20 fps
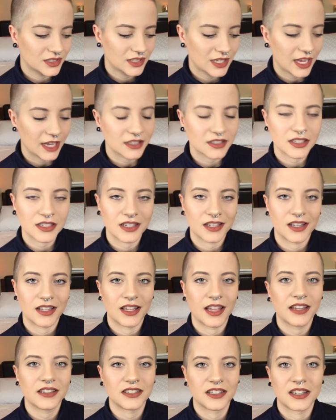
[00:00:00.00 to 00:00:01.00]

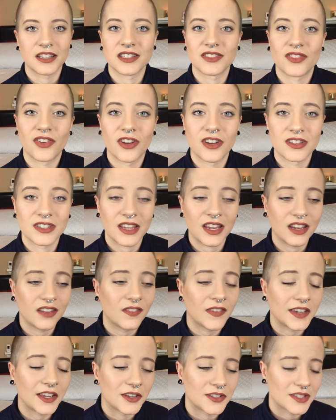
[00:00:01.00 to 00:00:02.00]
hectic as far as getting
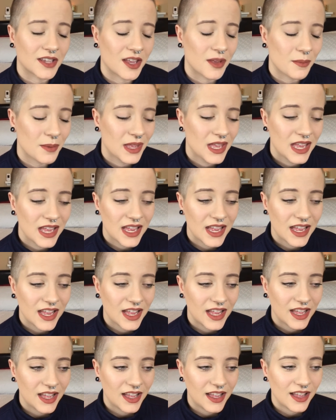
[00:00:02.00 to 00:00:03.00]
videos up.
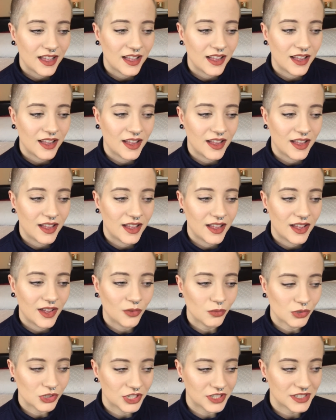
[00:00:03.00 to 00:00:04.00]

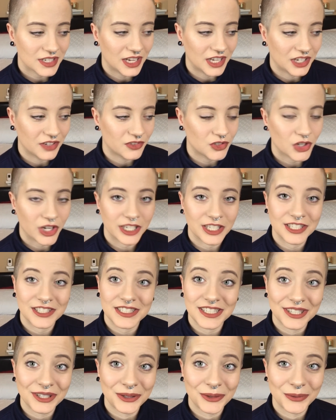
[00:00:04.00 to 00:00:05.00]
We're just kind of trying to
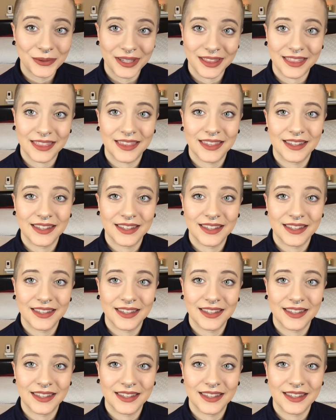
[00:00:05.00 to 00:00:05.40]
deal with